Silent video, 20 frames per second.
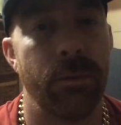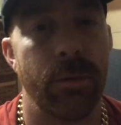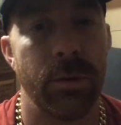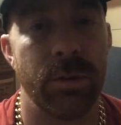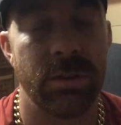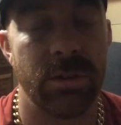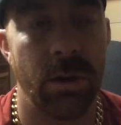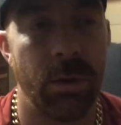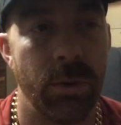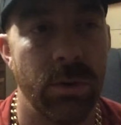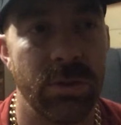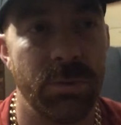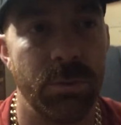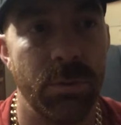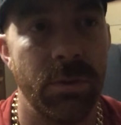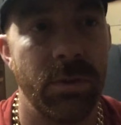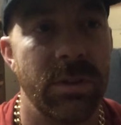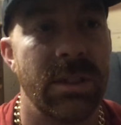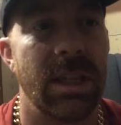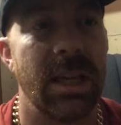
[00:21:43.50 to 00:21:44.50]
first Star Wars
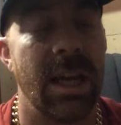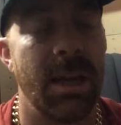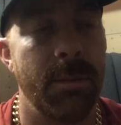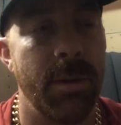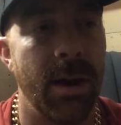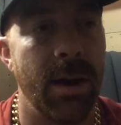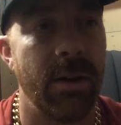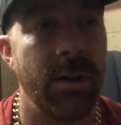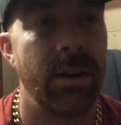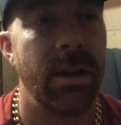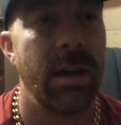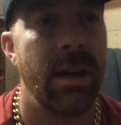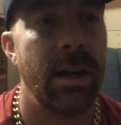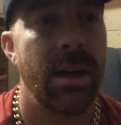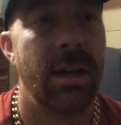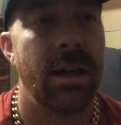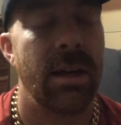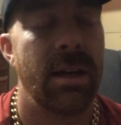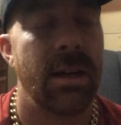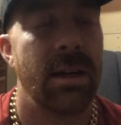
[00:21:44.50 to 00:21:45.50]
movies that came out,
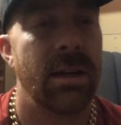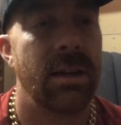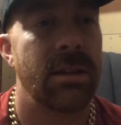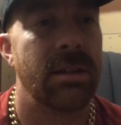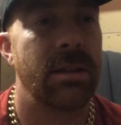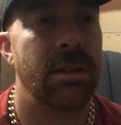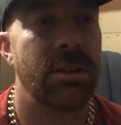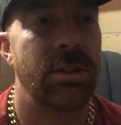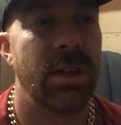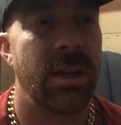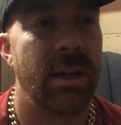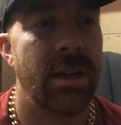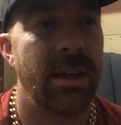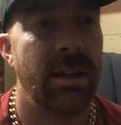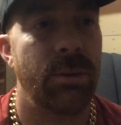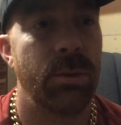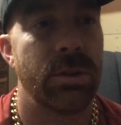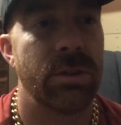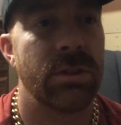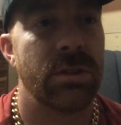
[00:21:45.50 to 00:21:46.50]
the
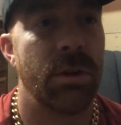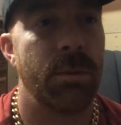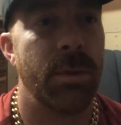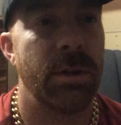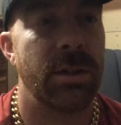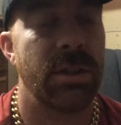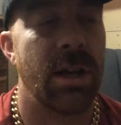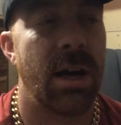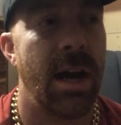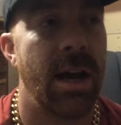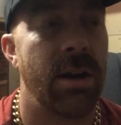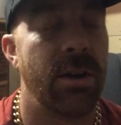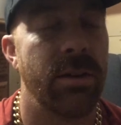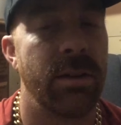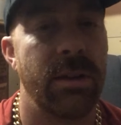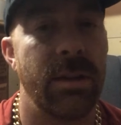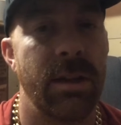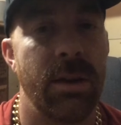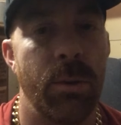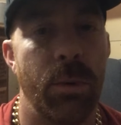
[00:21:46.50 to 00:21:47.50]
Jedi were so much higher
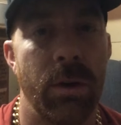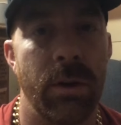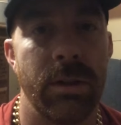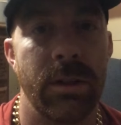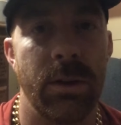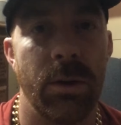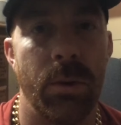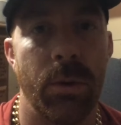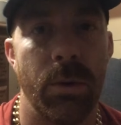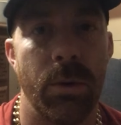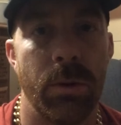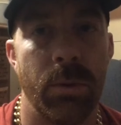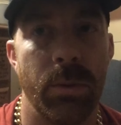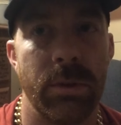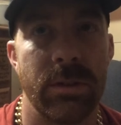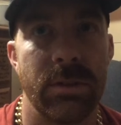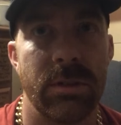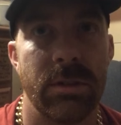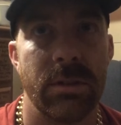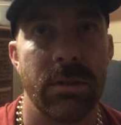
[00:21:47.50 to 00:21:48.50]
than they were in the older
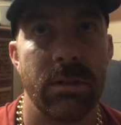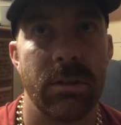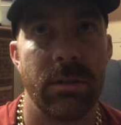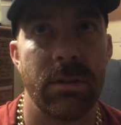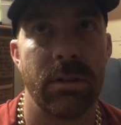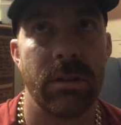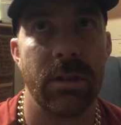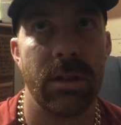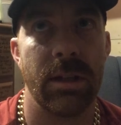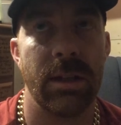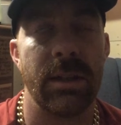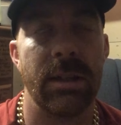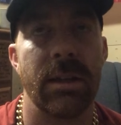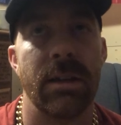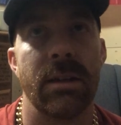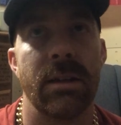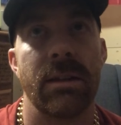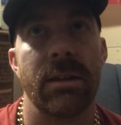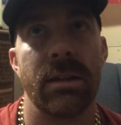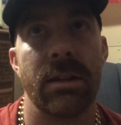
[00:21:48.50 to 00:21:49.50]
ones, in
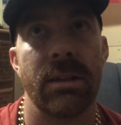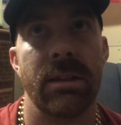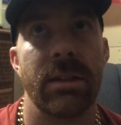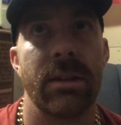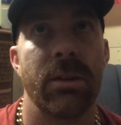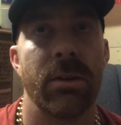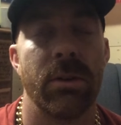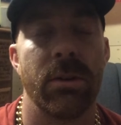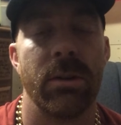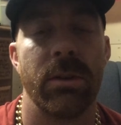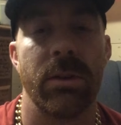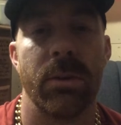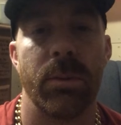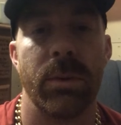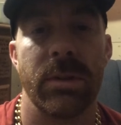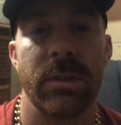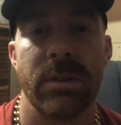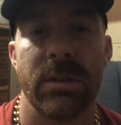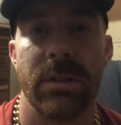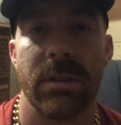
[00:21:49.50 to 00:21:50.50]
the in the earlier
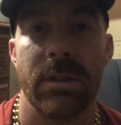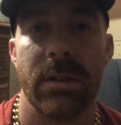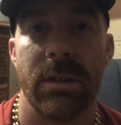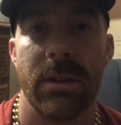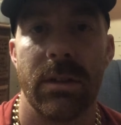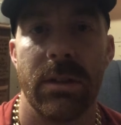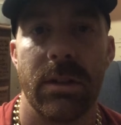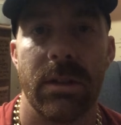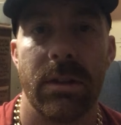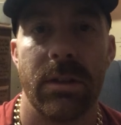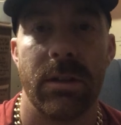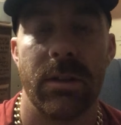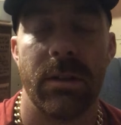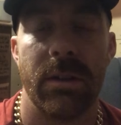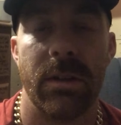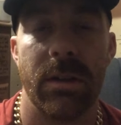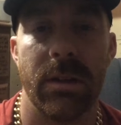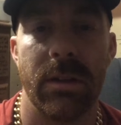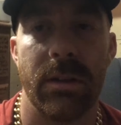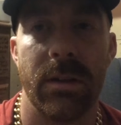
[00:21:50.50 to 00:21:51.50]
ones,
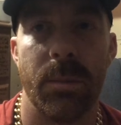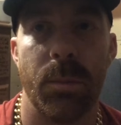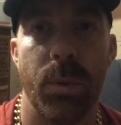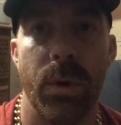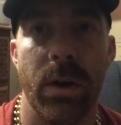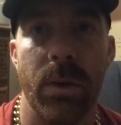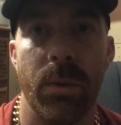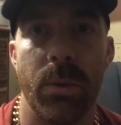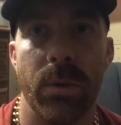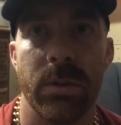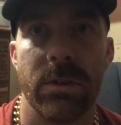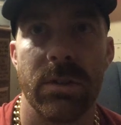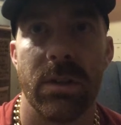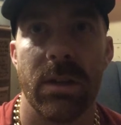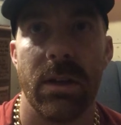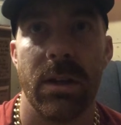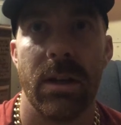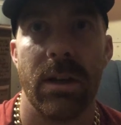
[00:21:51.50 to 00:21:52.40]
the the prequels.